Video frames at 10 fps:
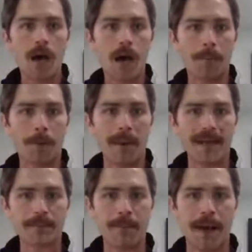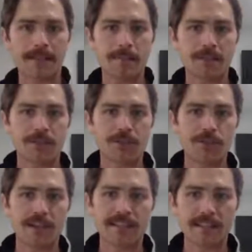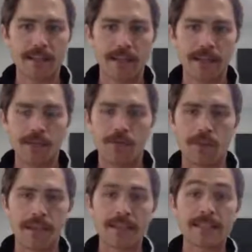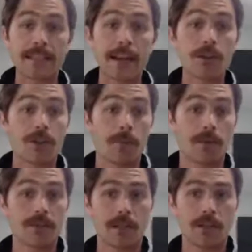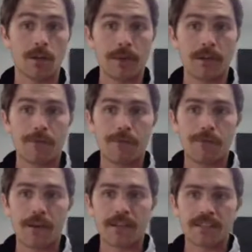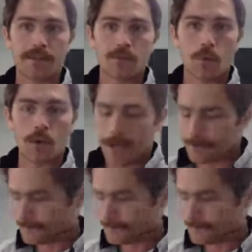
going to pass it back to Mr. Suchek. He's going to give the snare drummers a little bit of fun stuff to work on.